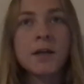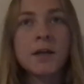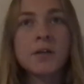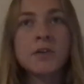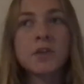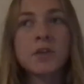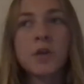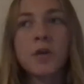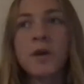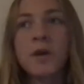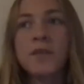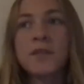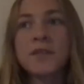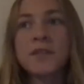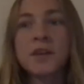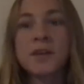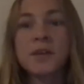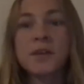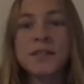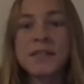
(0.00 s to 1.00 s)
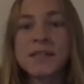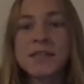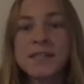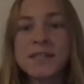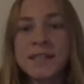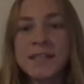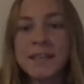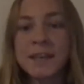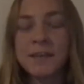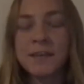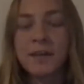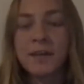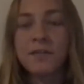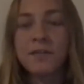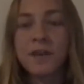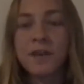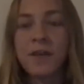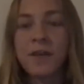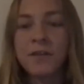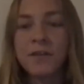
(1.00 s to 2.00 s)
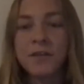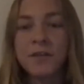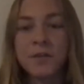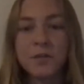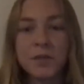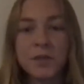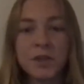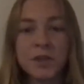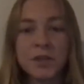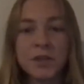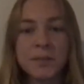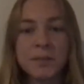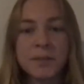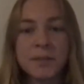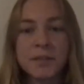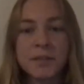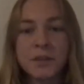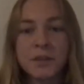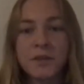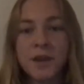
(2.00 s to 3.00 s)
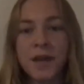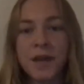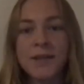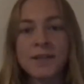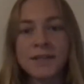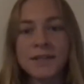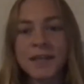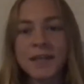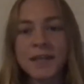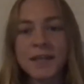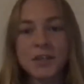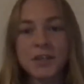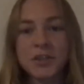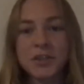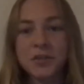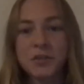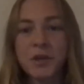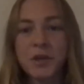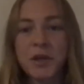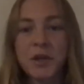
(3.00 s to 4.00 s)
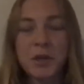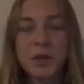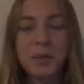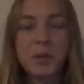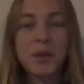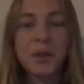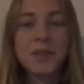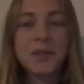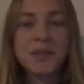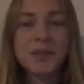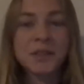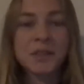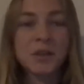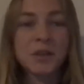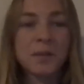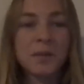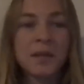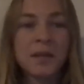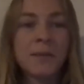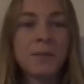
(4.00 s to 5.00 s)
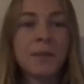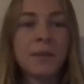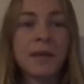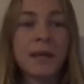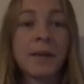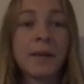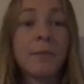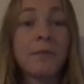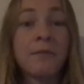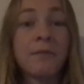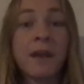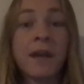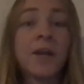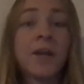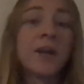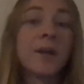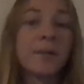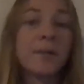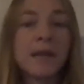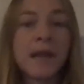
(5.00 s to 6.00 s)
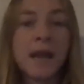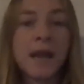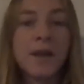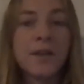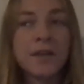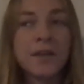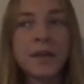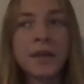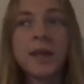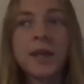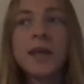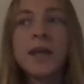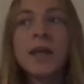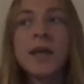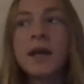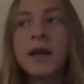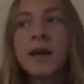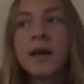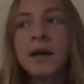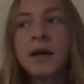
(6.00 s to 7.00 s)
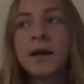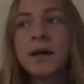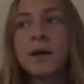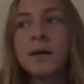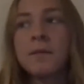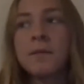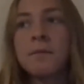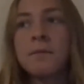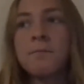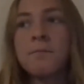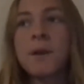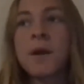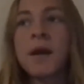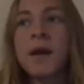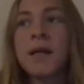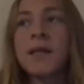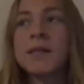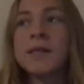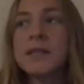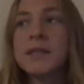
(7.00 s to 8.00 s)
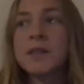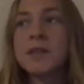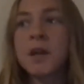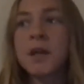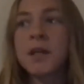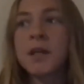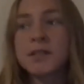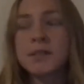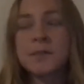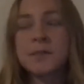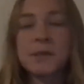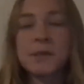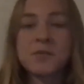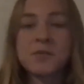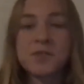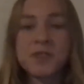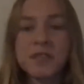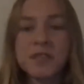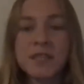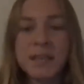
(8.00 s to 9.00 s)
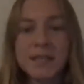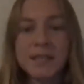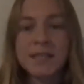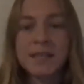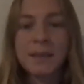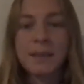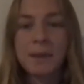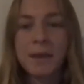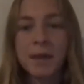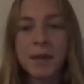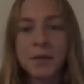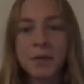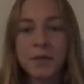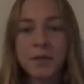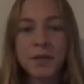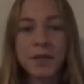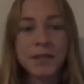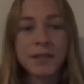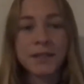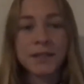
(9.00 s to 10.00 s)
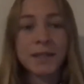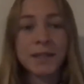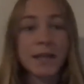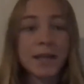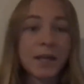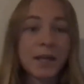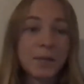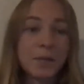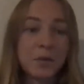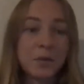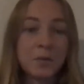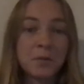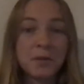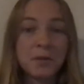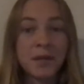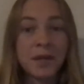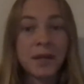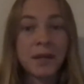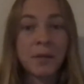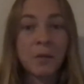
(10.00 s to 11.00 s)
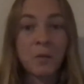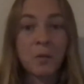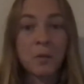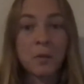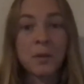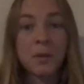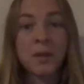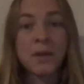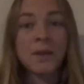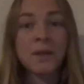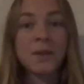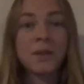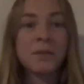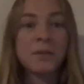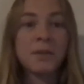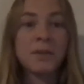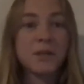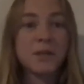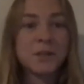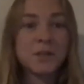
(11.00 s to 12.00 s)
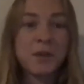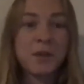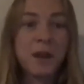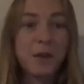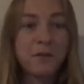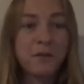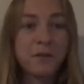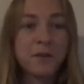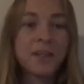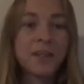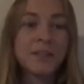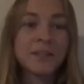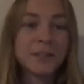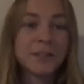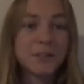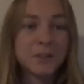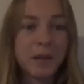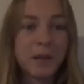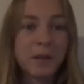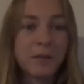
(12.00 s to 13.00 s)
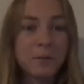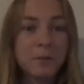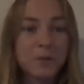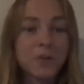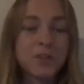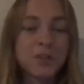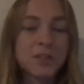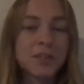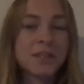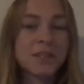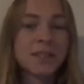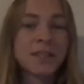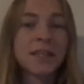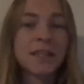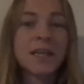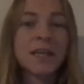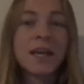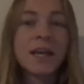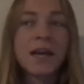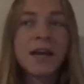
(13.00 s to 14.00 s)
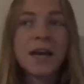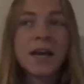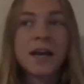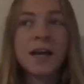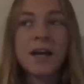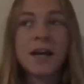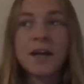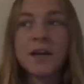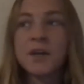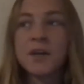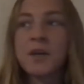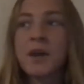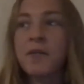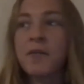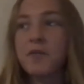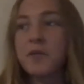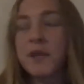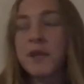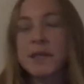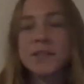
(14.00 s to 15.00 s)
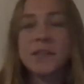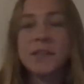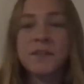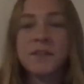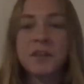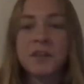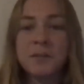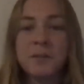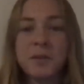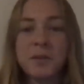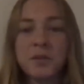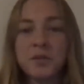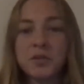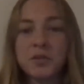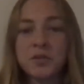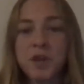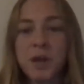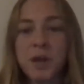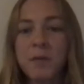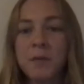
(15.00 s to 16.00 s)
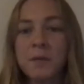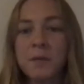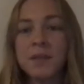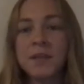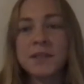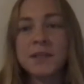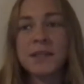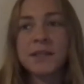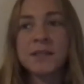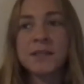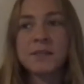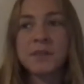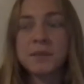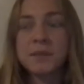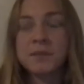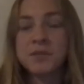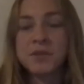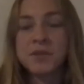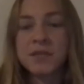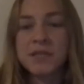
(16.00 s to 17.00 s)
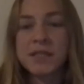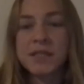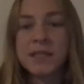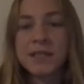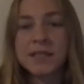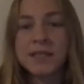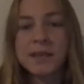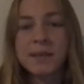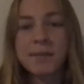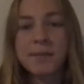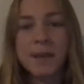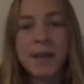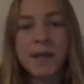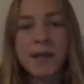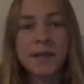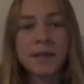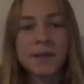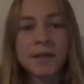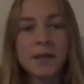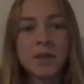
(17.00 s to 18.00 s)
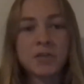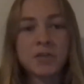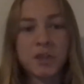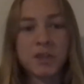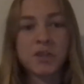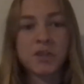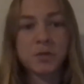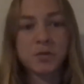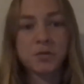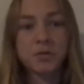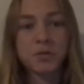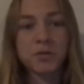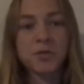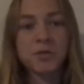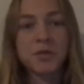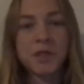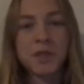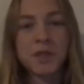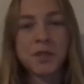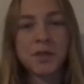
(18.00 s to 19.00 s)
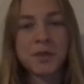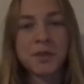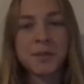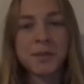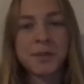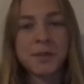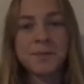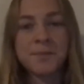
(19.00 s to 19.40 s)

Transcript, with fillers: so ever since I was 16, I've, I have not even really looked at myself as like just a regular person. You know what I mean? I'm like, I'm a fighter, I'm an athlete. Um, but it, it's hard because sometimes you need to take a step back and realize like I am human, I am a woman. You know what I mean? I do have feelings, I do have emotions, and uh, you know, everyone has stuff they've been through and trauma, but it's like sometimes you need to take a step back and address the root. You know what I mean?